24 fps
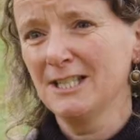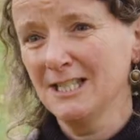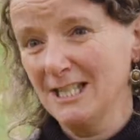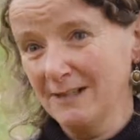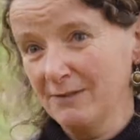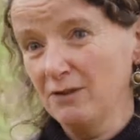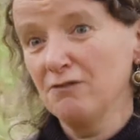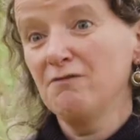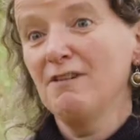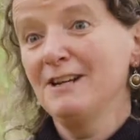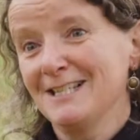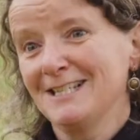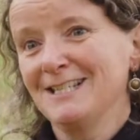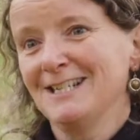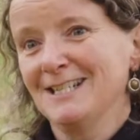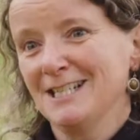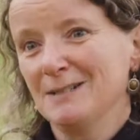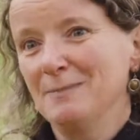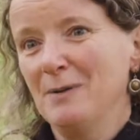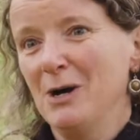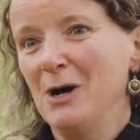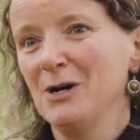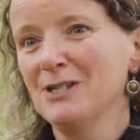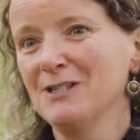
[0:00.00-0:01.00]
that have arisen
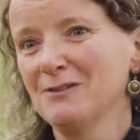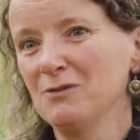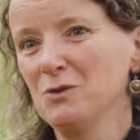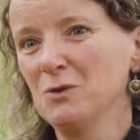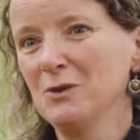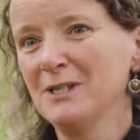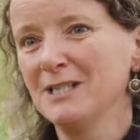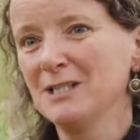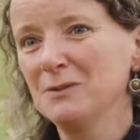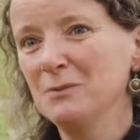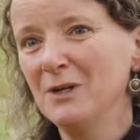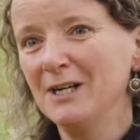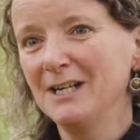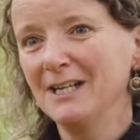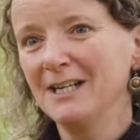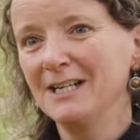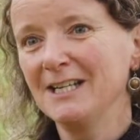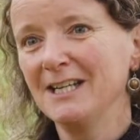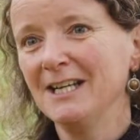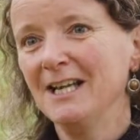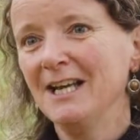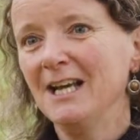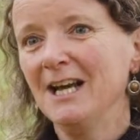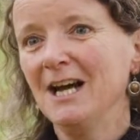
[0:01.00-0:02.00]
as part of all this
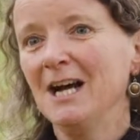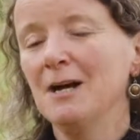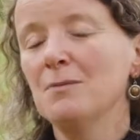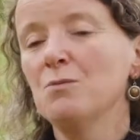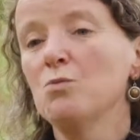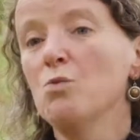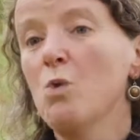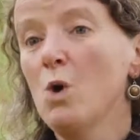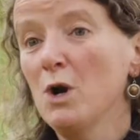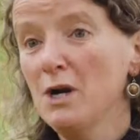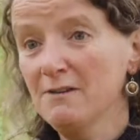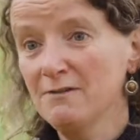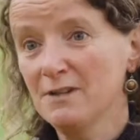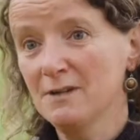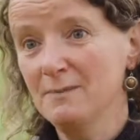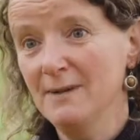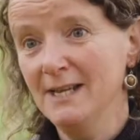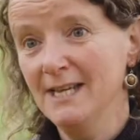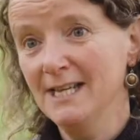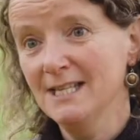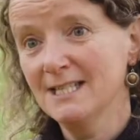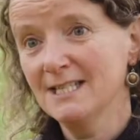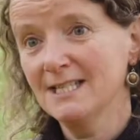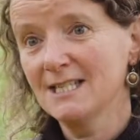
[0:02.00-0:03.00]
work. One of them
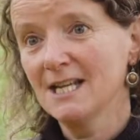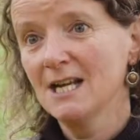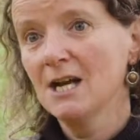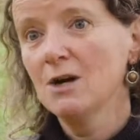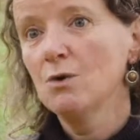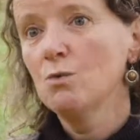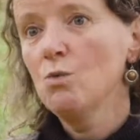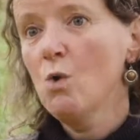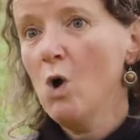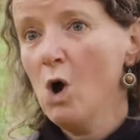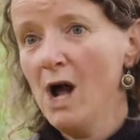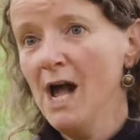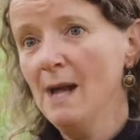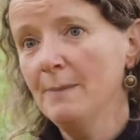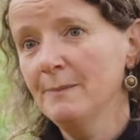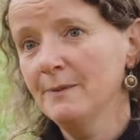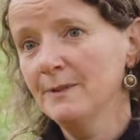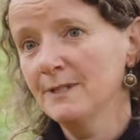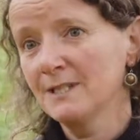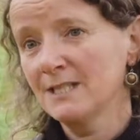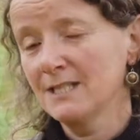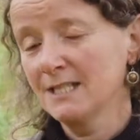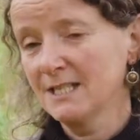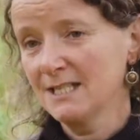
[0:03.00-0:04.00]
is, what
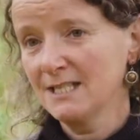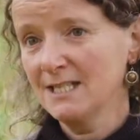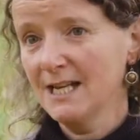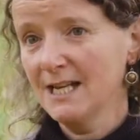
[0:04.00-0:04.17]
happens to the